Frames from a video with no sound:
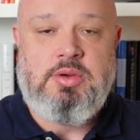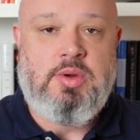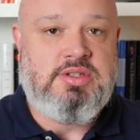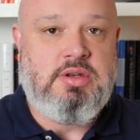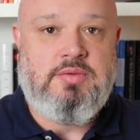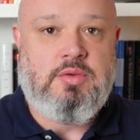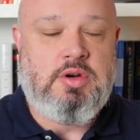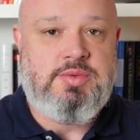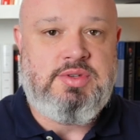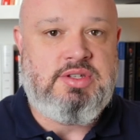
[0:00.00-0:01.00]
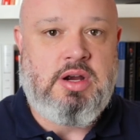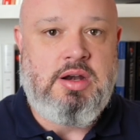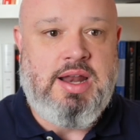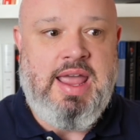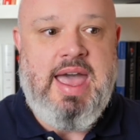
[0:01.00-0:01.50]
once the divorce was
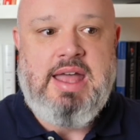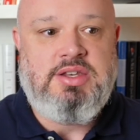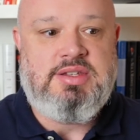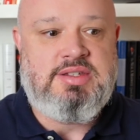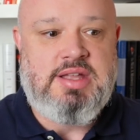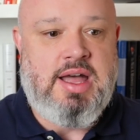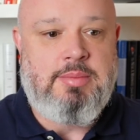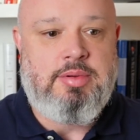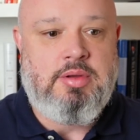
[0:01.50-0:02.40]
started, I had to stop